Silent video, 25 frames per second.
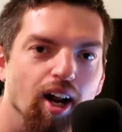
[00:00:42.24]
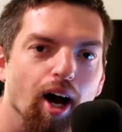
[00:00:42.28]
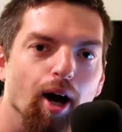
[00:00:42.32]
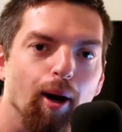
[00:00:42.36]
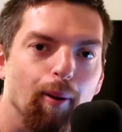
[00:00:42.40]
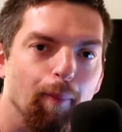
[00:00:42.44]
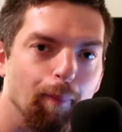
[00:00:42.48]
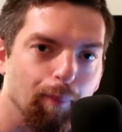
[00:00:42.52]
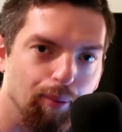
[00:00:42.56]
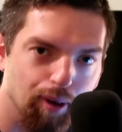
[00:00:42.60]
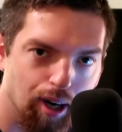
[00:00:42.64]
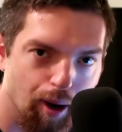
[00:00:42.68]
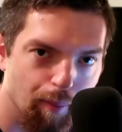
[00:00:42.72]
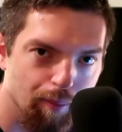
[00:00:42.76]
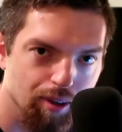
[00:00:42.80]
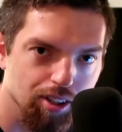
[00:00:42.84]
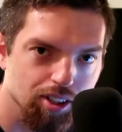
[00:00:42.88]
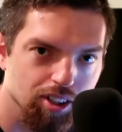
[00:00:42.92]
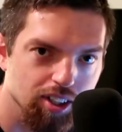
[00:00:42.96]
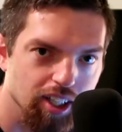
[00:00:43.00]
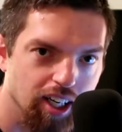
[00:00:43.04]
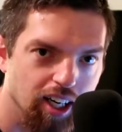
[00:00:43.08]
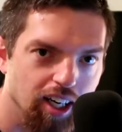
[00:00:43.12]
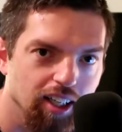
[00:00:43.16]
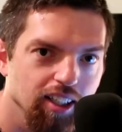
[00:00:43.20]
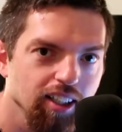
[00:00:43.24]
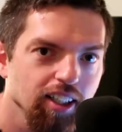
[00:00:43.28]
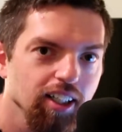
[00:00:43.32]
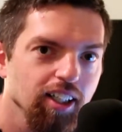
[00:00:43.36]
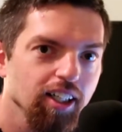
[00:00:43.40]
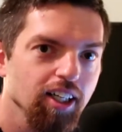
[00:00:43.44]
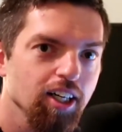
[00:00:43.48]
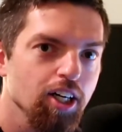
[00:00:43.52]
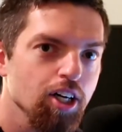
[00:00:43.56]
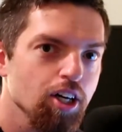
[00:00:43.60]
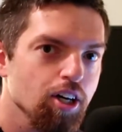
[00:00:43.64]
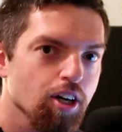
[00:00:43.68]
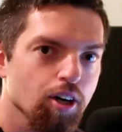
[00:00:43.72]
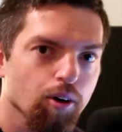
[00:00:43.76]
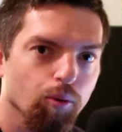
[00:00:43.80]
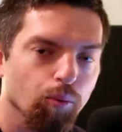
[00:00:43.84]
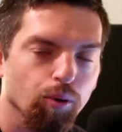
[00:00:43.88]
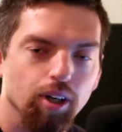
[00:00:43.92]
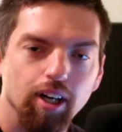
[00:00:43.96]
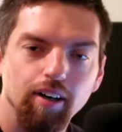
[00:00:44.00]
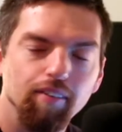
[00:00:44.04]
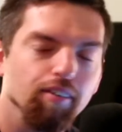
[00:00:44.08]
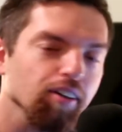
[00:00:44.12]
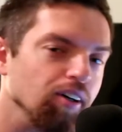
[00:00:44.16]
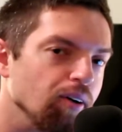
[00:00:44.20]
I promise that.
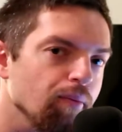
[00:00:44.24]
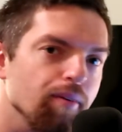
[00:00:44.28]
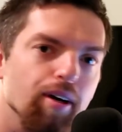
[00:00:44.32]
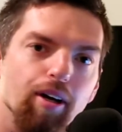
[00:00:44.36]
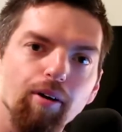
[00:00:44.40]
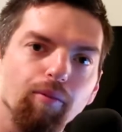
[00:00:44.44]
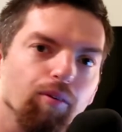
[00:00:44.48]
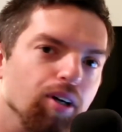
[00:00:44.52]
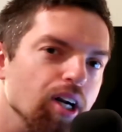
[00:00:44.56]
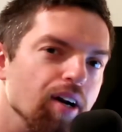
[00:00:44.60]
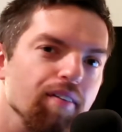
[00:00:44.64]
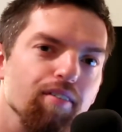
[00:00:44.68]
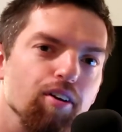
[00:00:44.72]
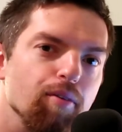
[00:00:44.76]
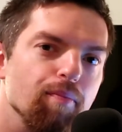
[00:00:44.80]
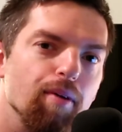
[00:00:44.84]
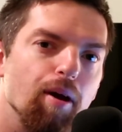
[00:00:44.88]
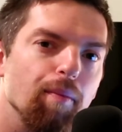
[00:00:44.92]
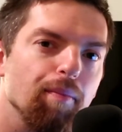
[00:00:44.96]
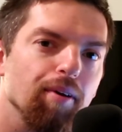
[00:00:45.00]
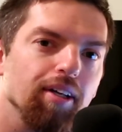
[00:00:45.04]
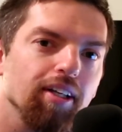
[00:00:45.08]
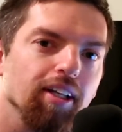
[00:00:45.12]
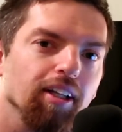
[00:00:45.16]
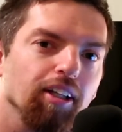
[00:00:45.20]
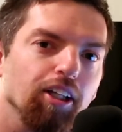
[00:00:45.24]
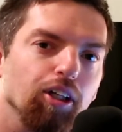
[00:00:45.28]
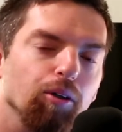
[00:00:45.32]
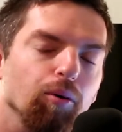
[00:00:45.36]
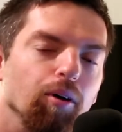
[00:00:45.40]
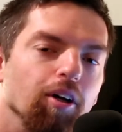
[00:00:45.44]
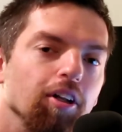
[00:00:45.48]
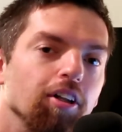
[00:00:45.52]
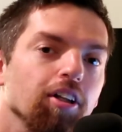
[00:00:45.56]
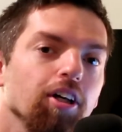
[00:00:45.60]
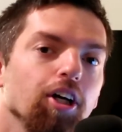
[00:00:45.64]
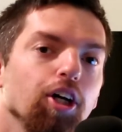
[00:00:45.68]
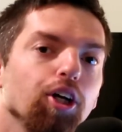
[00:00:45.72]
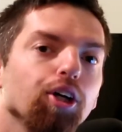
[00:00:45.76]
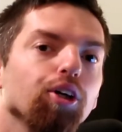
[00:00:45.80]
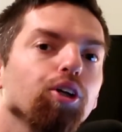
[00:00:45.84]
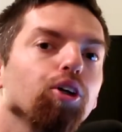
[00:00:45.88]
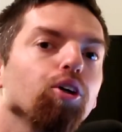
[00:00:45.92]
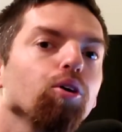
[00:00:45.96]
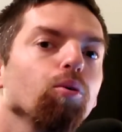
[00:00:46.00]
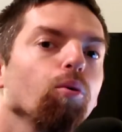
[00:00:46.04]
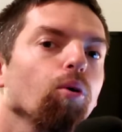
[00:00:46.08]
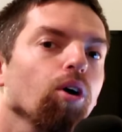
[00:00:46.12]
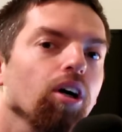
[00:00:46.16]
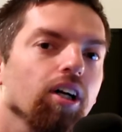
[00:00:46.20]
Whatever it may, whatever you may be dealing with,
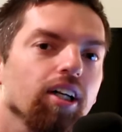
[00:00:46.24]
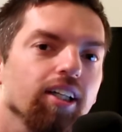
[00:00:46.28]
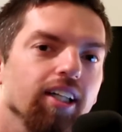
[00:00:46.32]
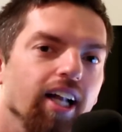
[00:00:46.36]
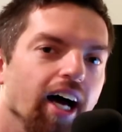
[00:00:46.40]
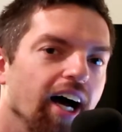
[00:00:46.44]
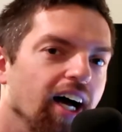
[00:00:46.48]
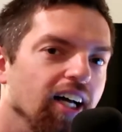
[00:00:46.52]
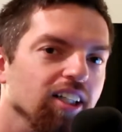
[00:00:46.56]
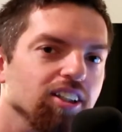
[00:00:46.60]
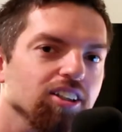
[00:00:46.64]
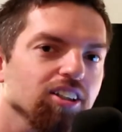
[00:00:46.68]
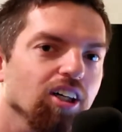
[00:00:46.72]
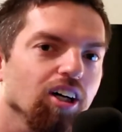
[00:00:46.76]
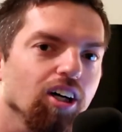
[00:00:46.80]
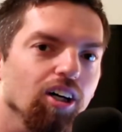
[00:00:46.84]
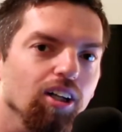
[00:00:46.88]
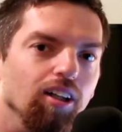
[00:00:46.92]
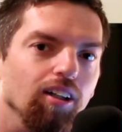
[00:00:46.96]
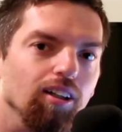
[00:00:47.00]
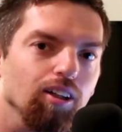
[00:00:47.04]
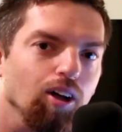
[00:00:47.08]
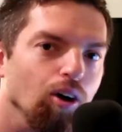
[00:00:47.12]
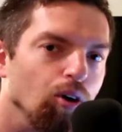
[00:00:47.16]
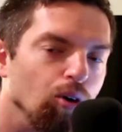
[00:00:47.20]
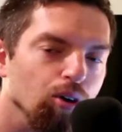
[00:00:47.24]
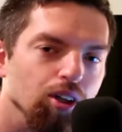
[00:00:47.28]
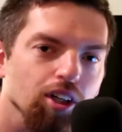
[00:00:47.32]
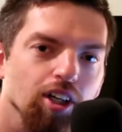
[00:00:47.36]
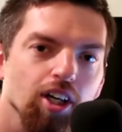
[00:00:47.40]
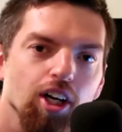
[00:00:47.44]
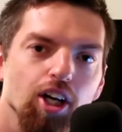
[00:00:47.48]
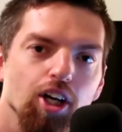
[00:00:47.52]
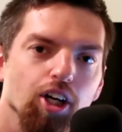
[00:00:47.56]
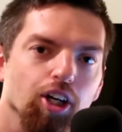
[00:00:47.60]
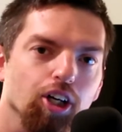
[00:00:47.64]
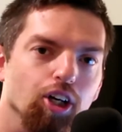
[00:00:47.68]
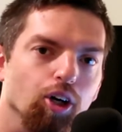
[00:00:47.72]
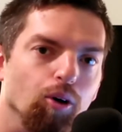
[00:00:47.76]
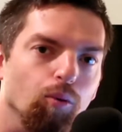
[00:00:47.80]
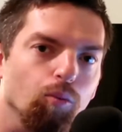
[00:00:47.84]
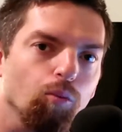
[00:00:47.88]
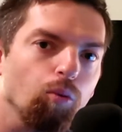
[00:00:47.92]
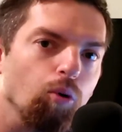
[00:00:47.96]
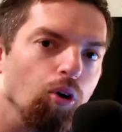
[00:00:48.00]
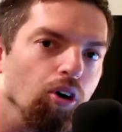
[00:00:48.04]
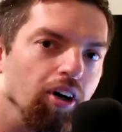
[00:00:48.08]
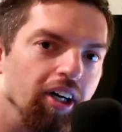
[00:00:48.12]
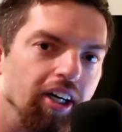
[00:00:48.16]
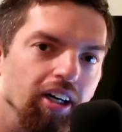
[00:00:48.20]
you are not alone. You're a
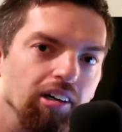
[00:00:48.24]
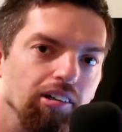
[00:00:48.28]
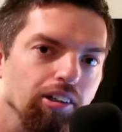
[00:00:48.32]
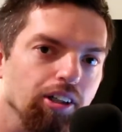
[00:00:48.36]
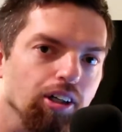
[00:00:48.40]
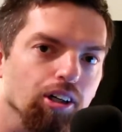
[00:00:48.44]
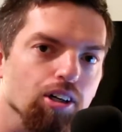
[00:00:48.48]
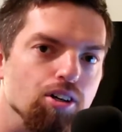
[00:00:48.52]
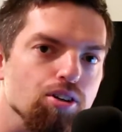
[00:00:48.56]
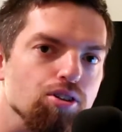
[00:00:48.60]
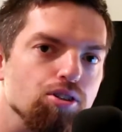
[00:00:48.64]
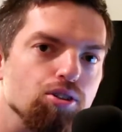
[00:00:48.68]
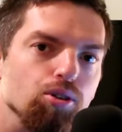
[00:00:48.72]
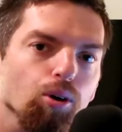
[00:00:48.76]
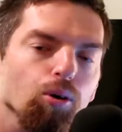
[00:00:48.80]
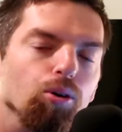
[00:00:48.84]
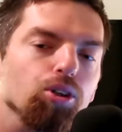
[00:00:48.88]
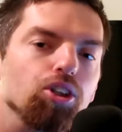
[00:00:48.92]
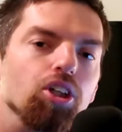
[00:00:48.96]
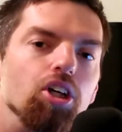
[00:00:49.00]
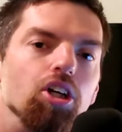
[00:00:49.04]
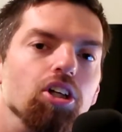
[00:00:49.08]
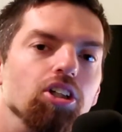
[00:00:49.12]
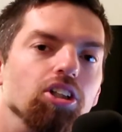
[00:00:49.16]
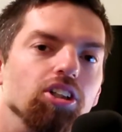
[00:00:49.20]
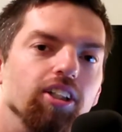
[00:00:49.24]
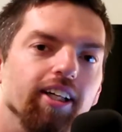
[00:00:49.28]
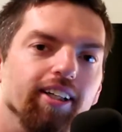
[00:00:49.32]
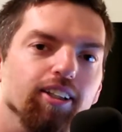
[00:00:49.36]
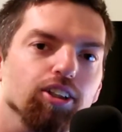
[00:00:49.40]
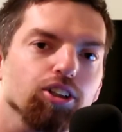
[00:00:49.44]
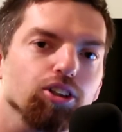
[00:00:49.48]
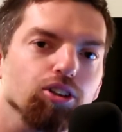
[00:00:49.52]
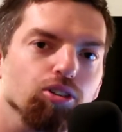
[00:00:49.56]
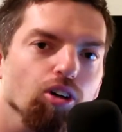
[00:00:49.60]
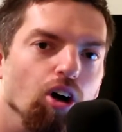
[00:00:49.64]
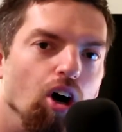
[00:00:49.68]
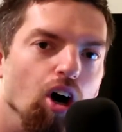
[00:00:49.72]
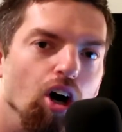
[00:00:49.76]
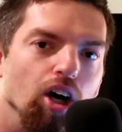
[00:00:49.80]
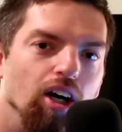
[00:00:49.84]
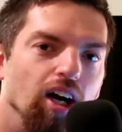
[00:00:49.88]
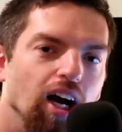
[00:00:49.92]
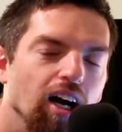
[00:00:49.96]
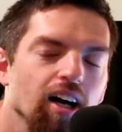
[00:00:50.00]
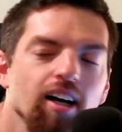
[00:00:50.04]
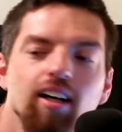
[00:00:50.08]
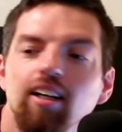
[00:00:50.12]
warrior, you're a soldier, stay strong.